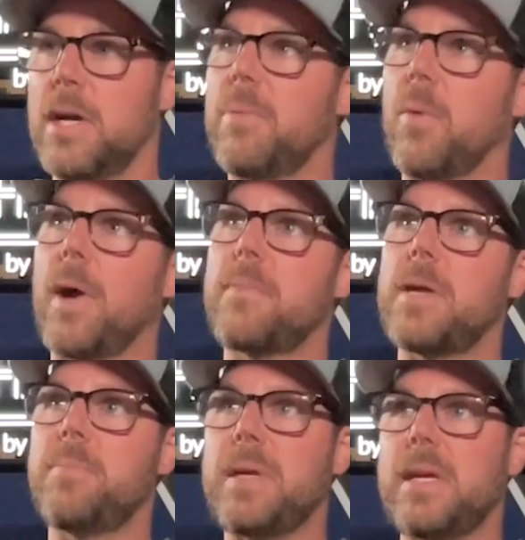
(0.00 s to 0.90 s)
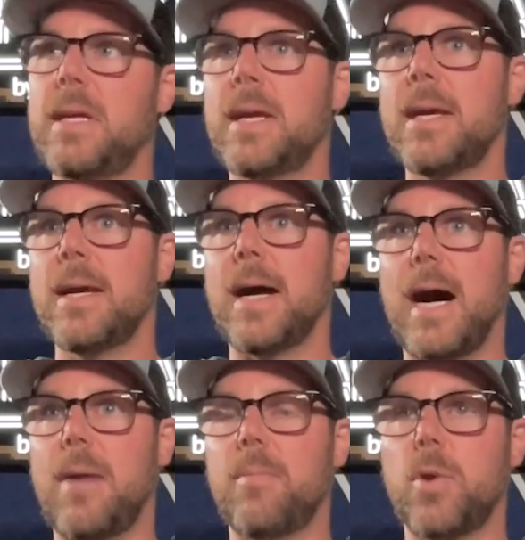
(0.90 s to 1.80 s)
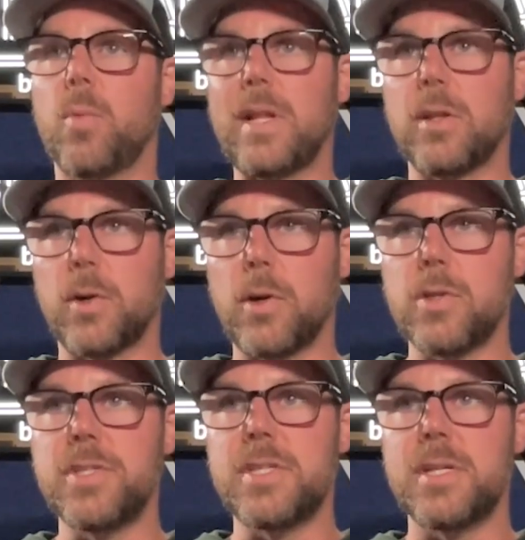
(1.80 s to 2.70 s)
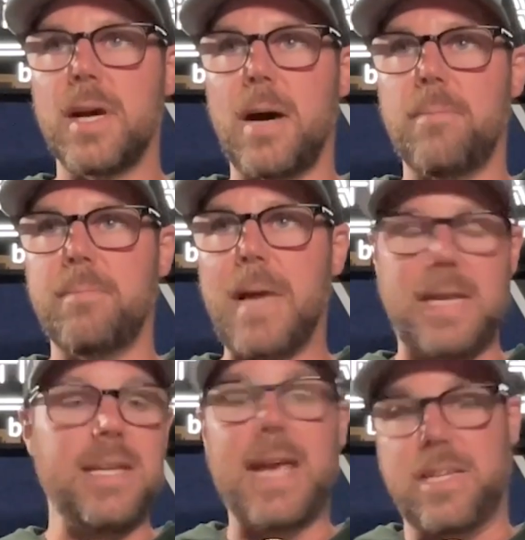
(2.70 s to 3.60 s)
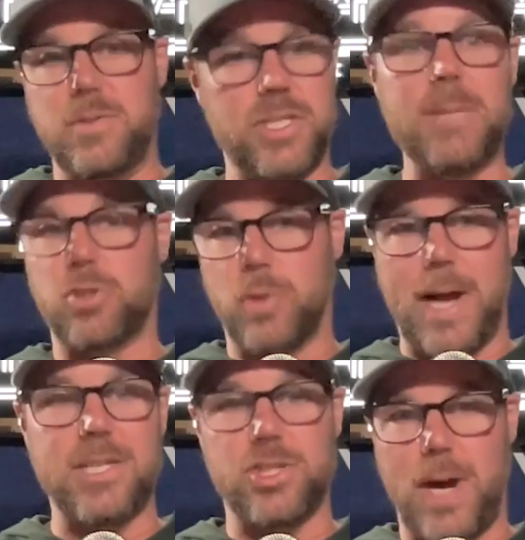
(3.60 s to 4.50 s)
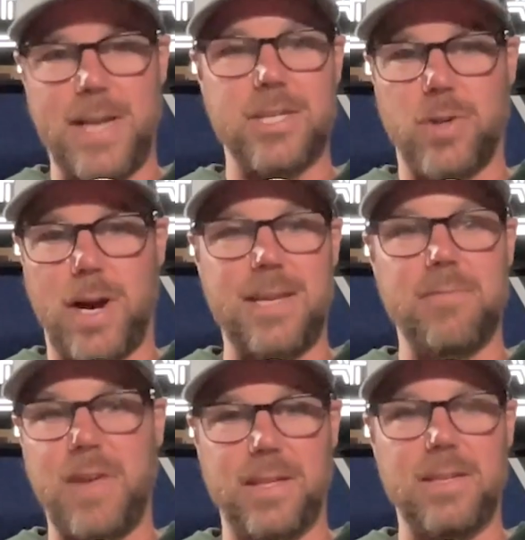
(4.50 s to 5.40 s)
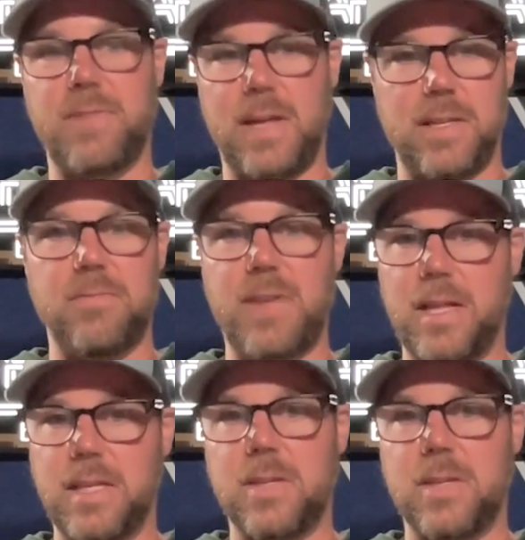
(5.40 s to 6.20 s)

but one might be um, you know we learned um, and, and, again you just keep trying and trying and trying and failing and failing and failing.